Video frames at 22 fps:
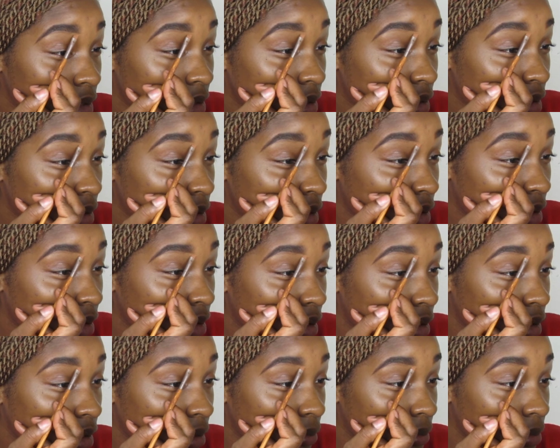And
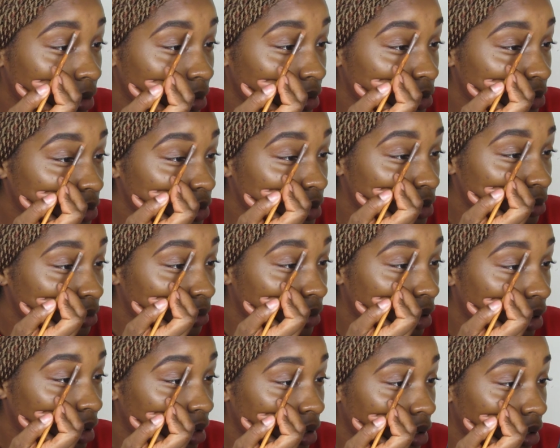again, I'm going to do
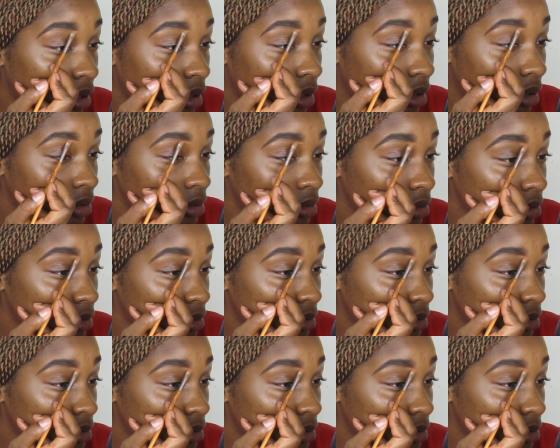small,